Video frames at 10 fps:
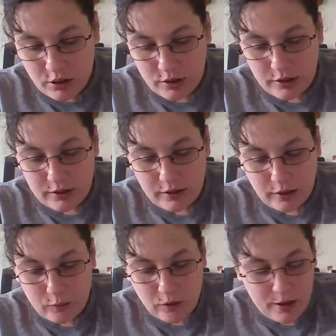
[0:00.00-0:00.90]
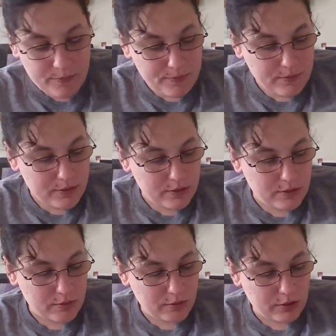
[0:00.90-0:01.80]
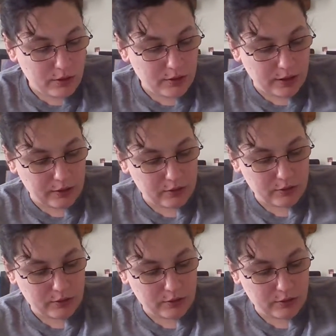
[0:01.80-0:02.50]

Are these like weights? What are these?